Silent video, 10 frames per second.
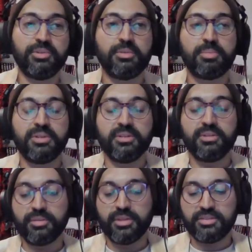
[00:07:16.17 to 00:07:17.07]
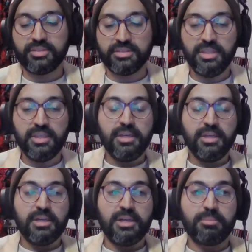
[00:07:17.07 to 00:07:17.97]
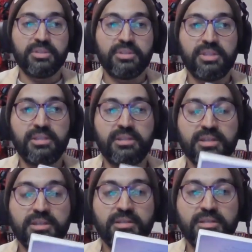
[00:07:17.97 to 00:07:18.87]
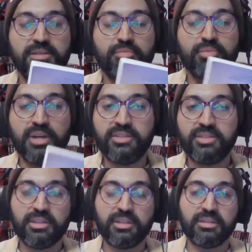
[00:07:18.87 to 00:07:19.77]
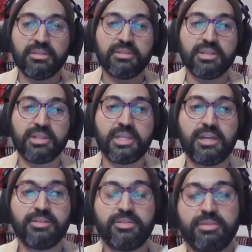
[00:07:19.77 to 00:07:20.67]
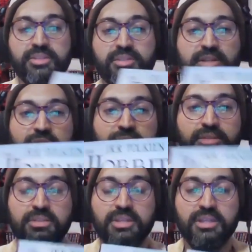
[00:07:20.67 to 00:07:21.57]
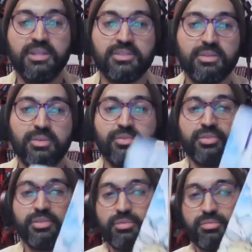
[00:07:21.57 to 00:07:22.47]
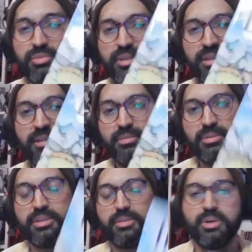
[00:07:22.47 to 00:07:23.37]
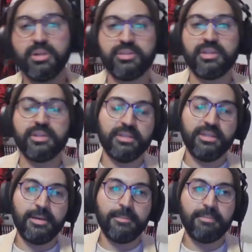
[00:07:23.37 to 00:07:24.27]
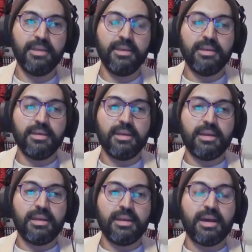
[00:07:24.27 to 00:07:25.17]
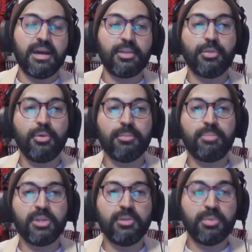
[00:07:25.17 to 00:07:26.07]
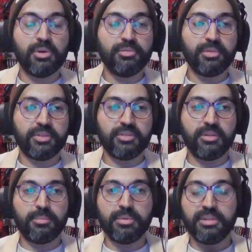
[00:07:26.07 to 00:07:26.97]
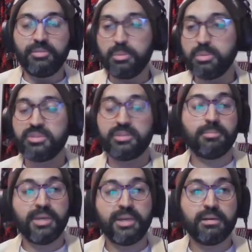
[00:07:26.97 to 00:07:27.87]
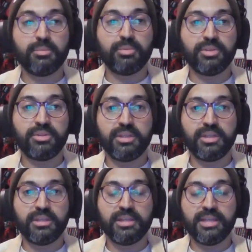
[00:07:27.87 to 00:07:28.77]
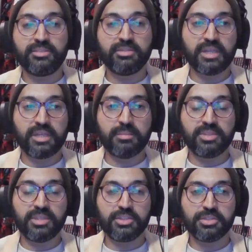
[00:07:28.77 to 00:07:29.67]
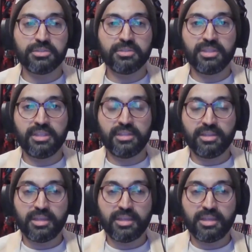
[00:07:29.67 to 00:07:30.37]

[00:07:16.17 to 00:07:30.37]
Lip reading: your opinion on this is, but the writing, the characterization is also really well done. I thought Bilbo, for example, if we were to compare it with the later adaptation, the